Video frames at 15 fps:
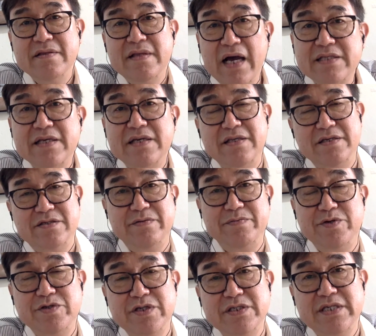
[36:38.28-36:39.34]
other
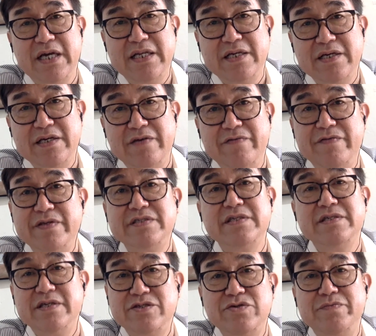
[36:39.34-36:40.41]
distribution channel if
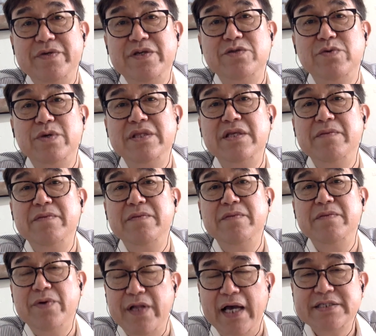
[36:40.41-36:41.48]
it's assuming 20
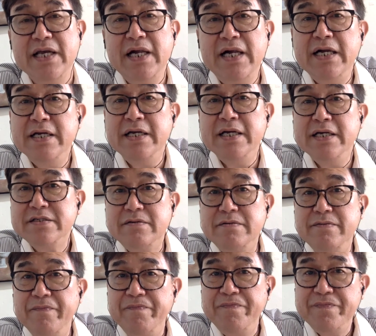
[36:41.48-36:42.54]
products.
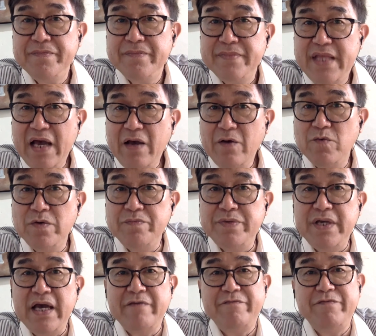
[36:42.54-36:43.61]
So that would
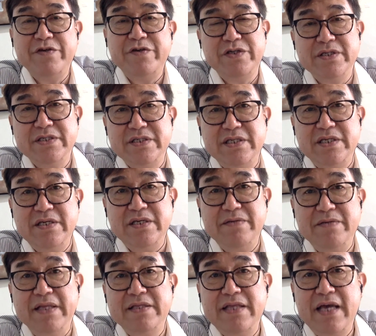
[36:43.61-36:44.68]
be efficiency,
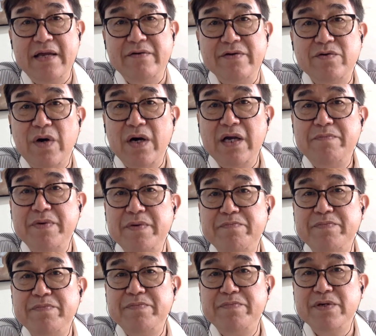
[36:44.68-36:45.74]
but that requires
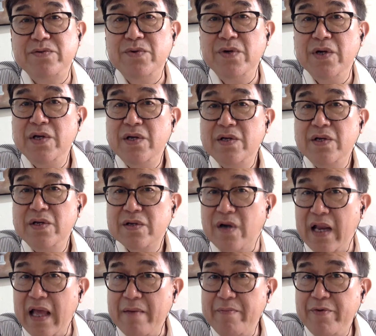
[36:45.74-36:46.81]
people to
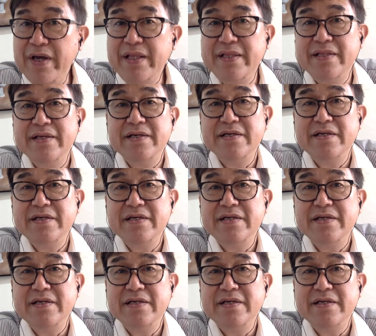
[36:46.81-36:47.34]
collaborate,